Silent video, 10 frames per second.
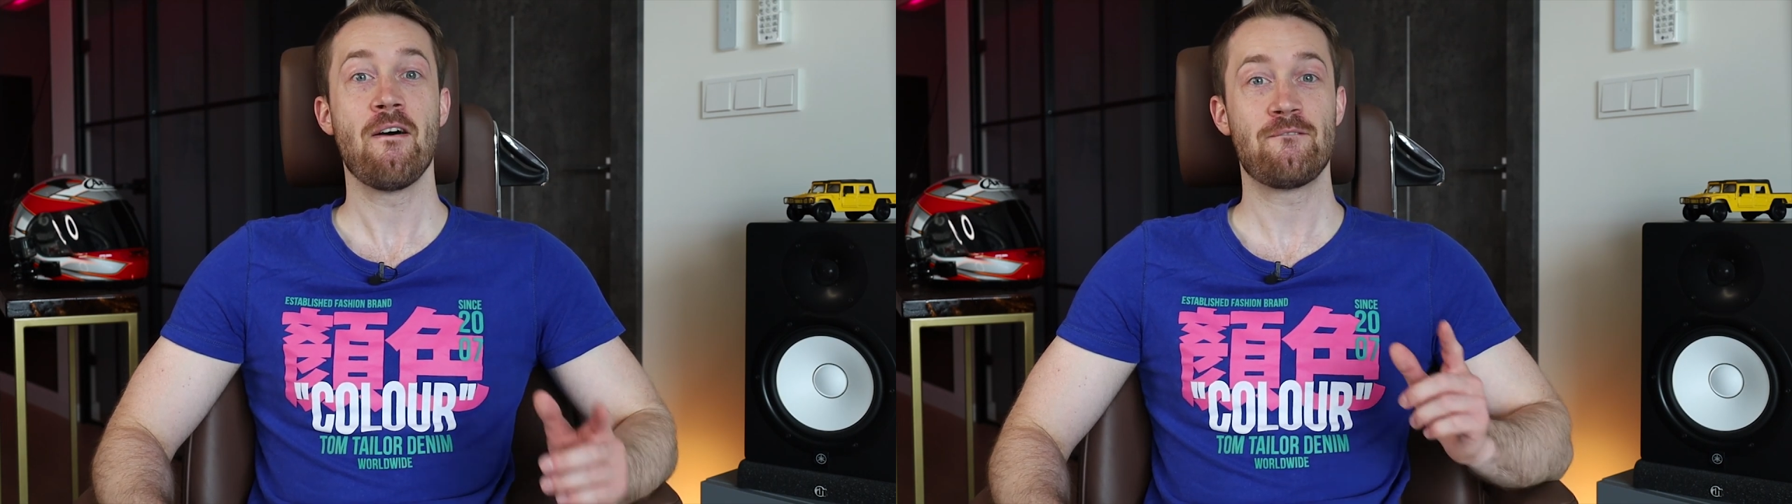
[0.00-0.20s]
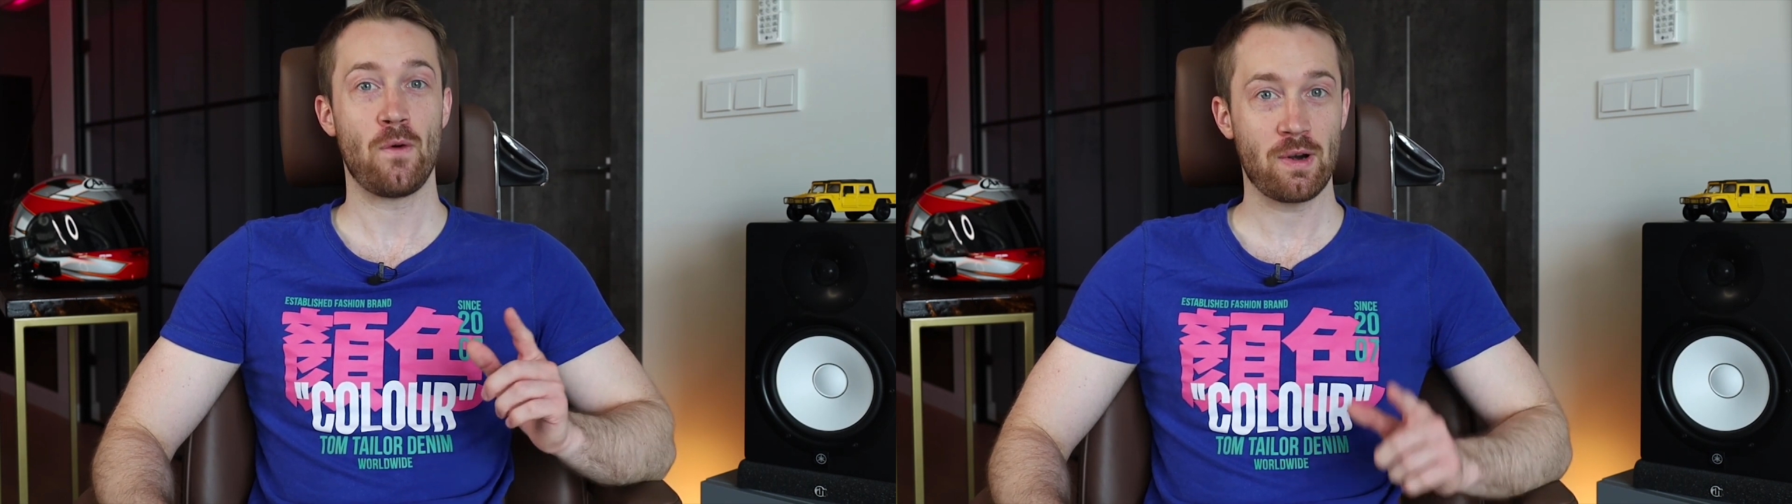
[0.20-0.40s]

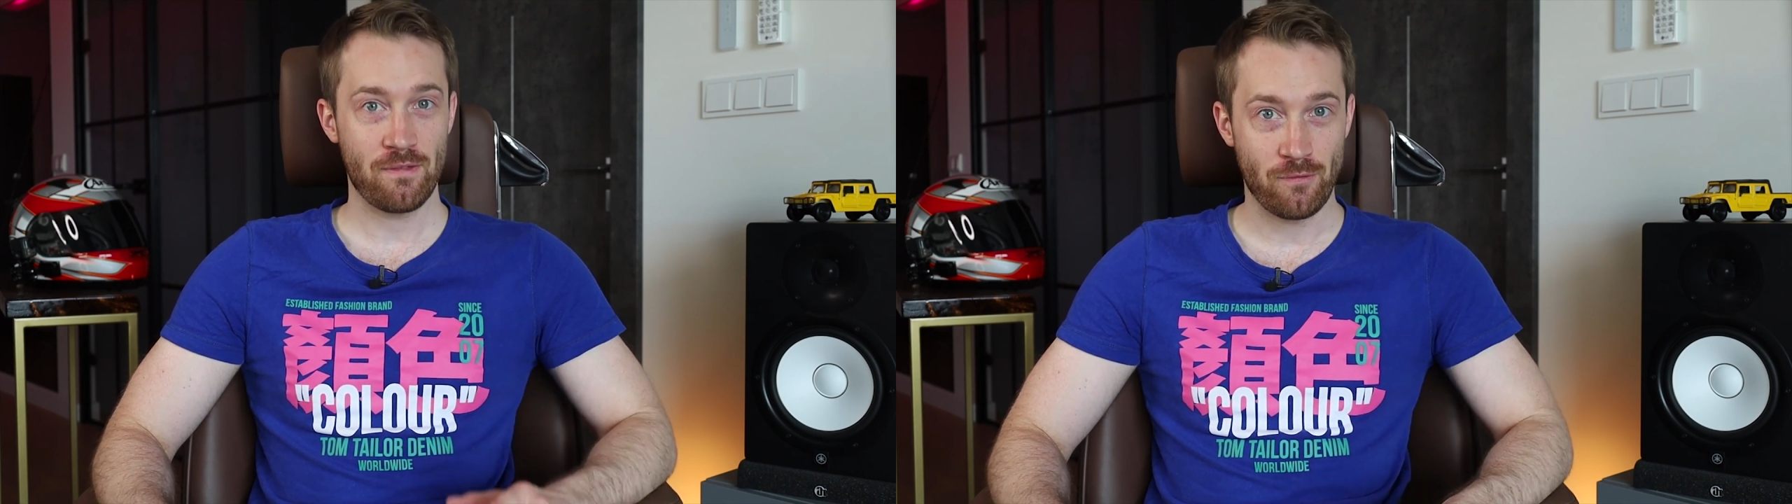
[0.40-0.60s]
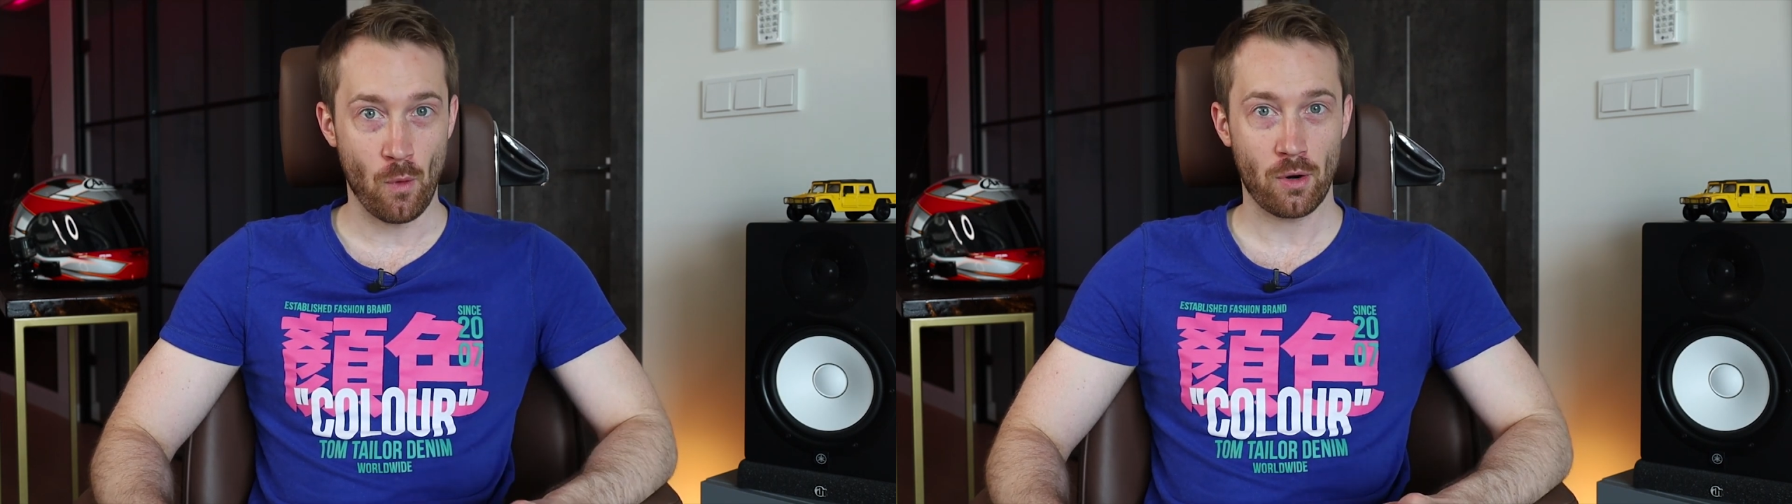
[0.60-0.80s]
for a
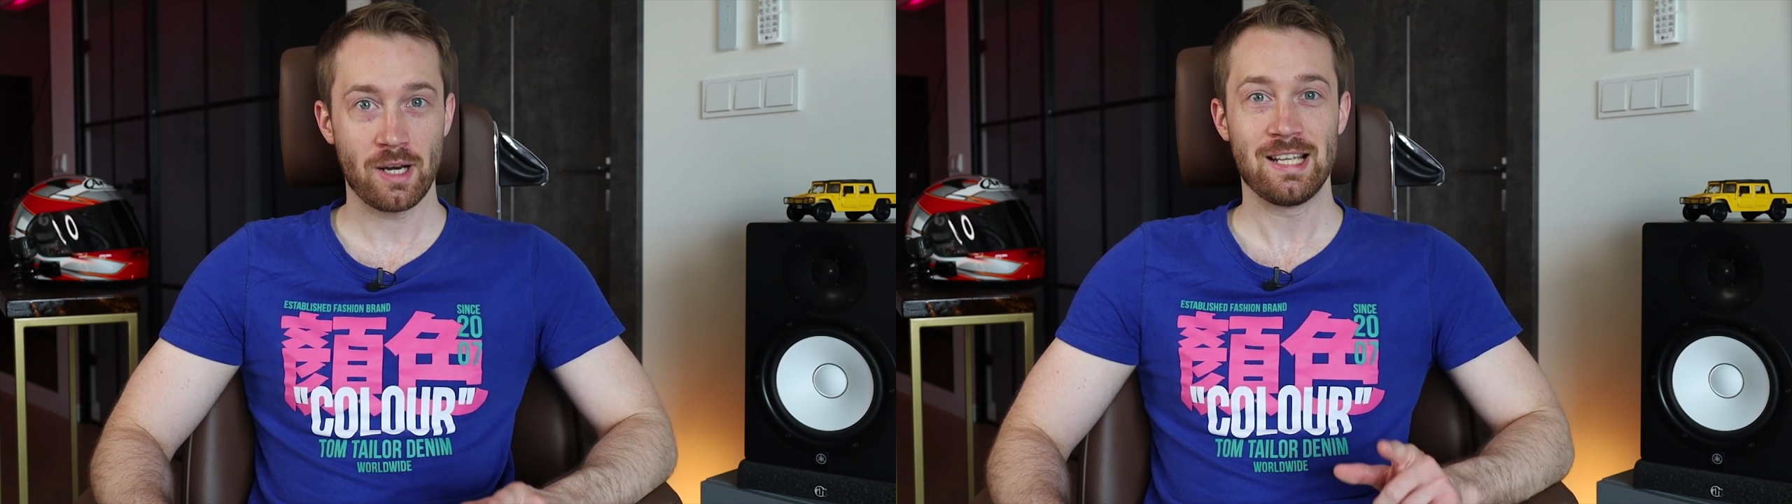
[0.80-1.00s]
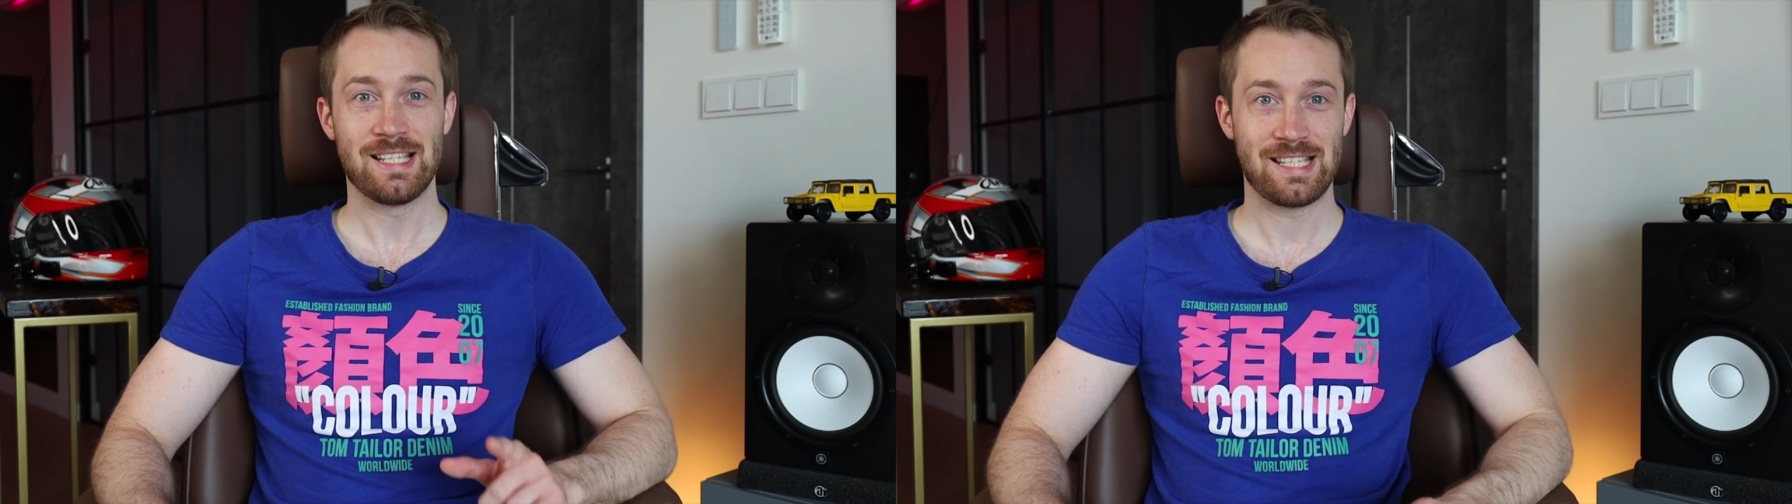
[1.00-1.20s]

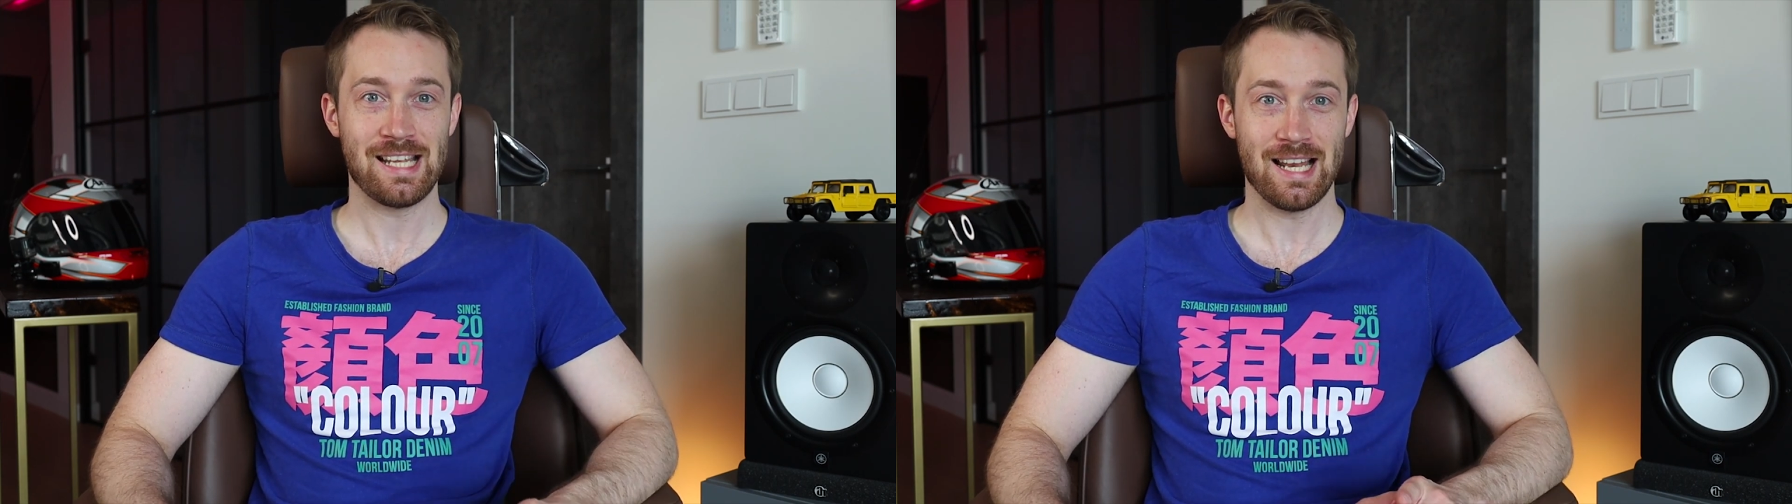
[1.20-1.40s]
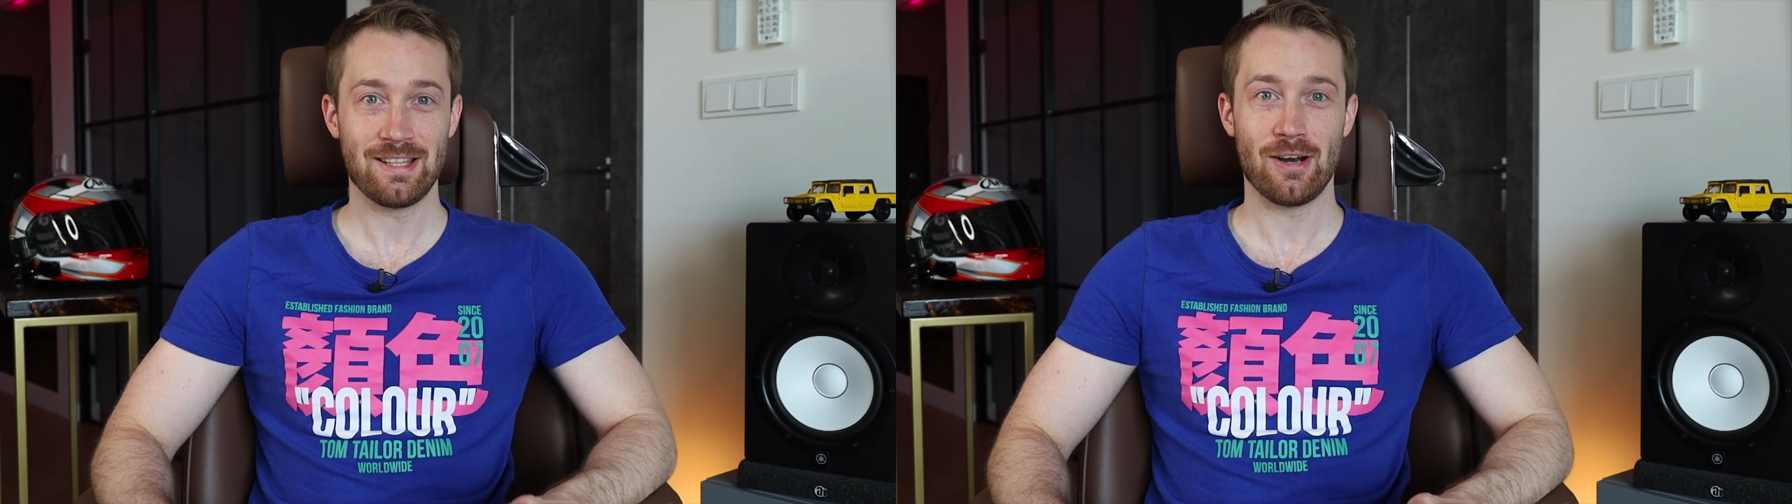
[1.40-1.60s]

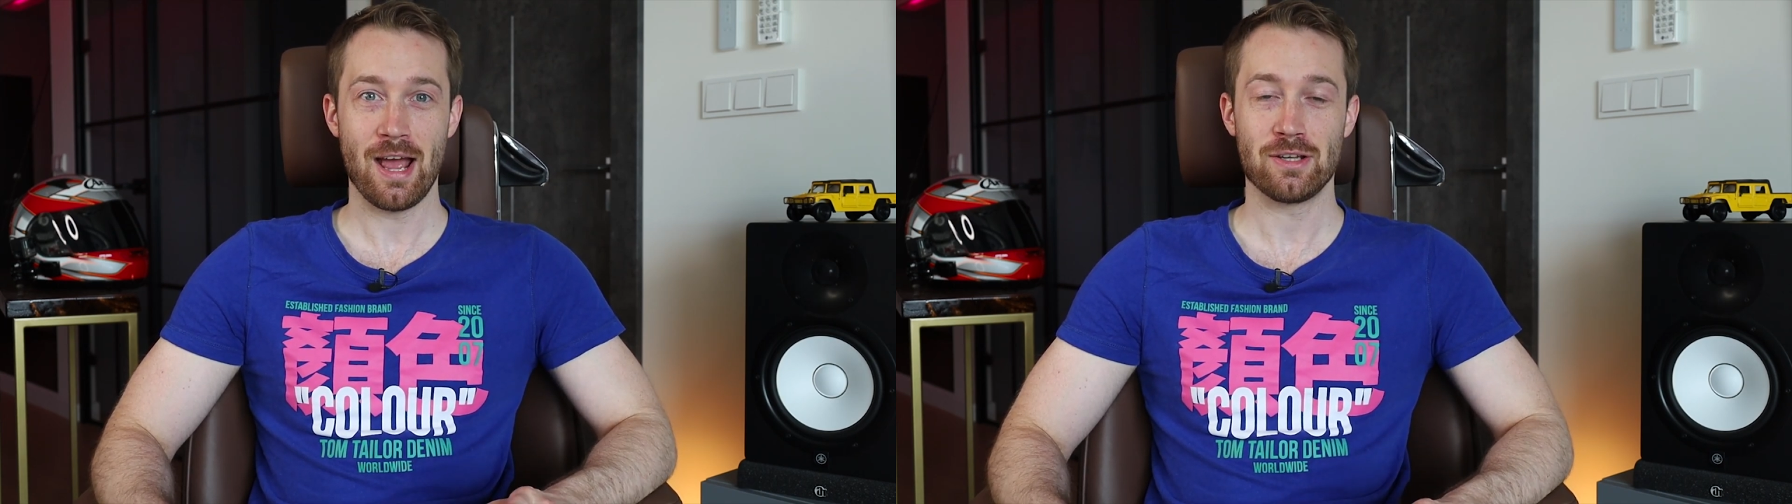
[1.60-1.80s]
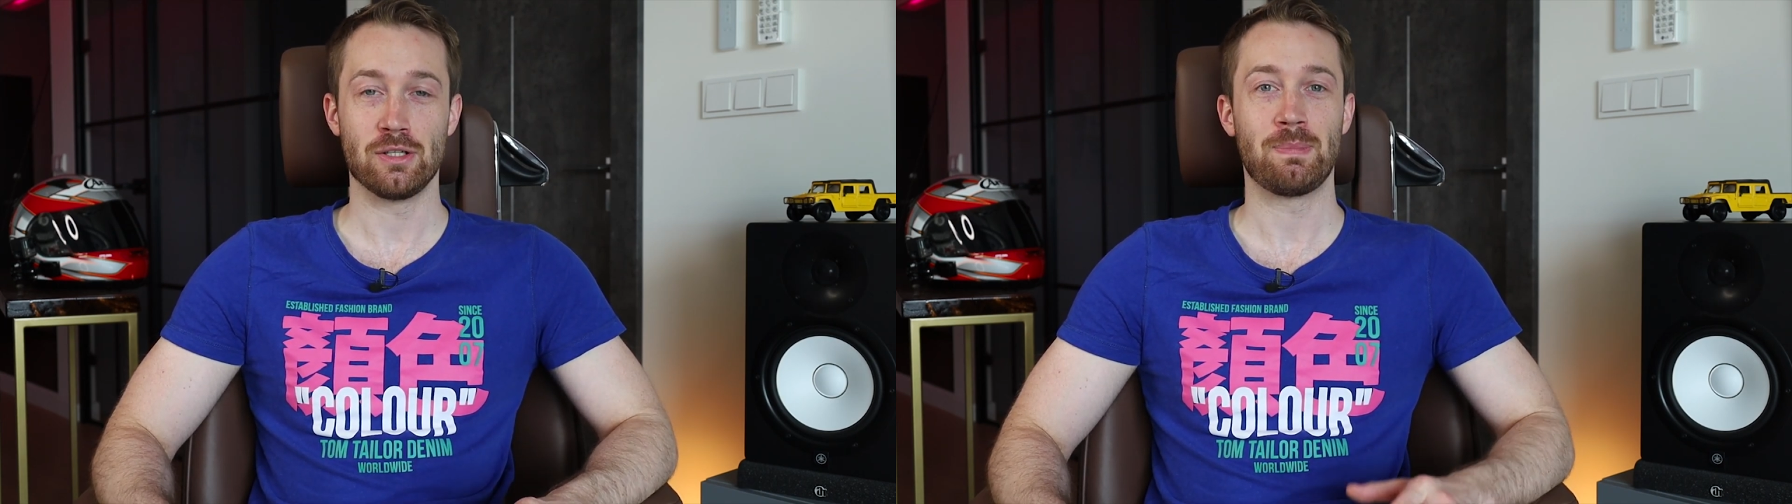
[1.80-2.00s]
four-cylinder
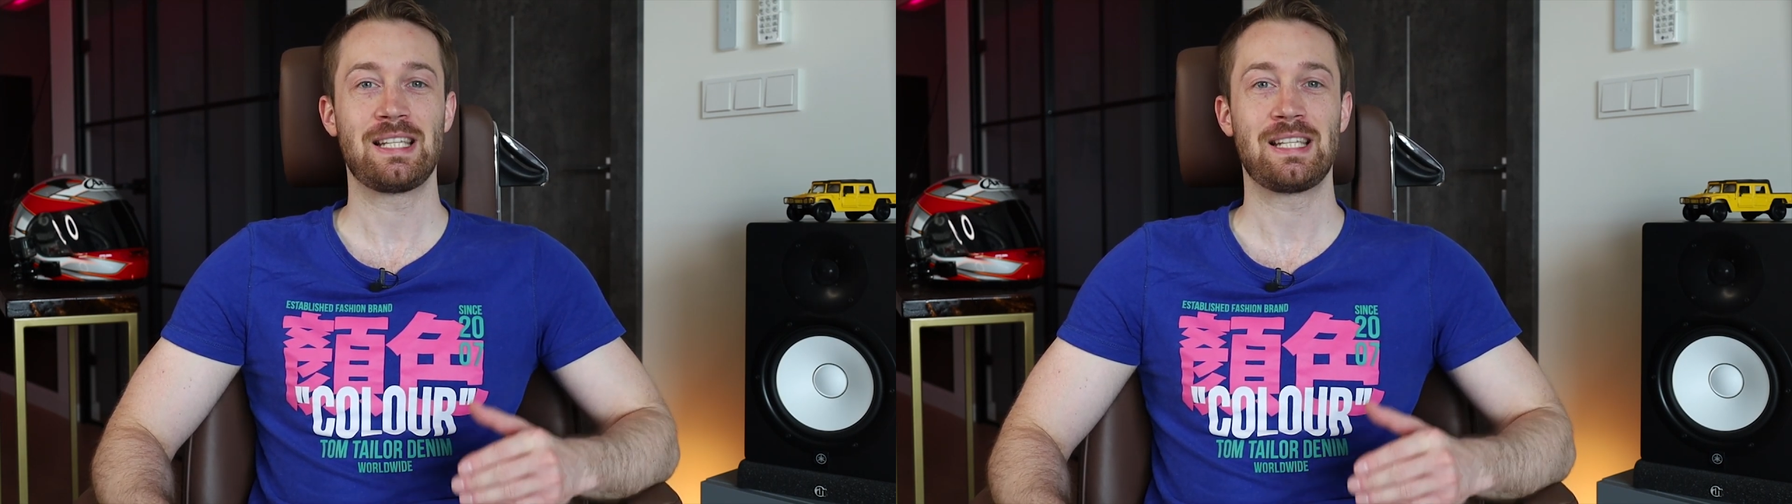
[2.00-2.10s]
engine,